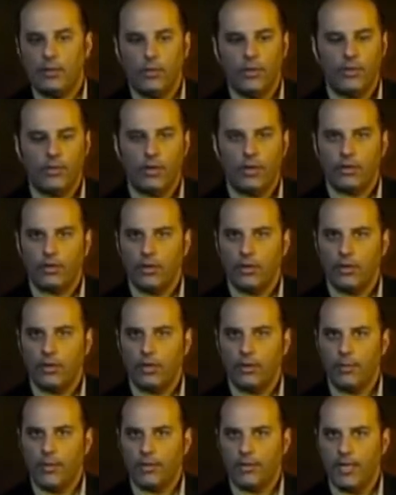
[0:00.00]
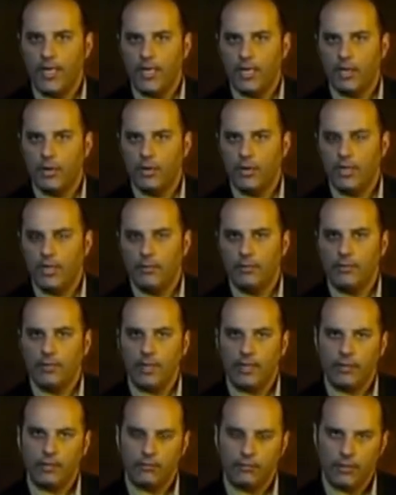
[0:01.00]
We talked earlier about the Elohim
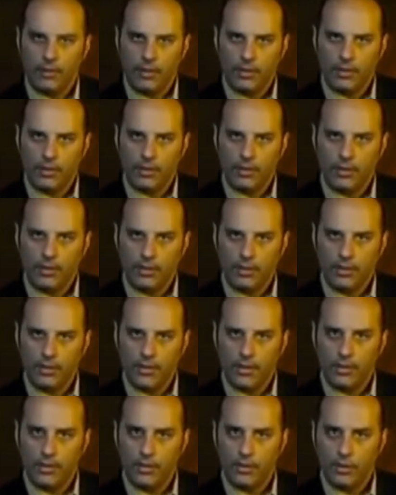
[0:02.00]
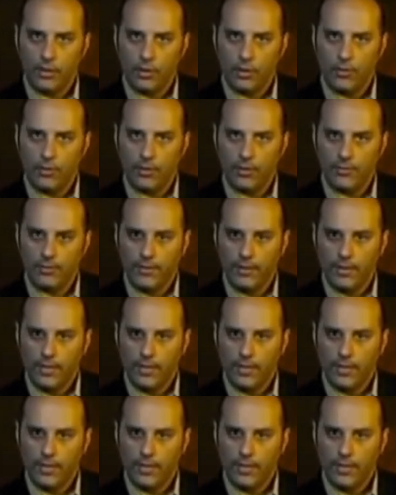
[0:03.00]
uh, and the Jehovah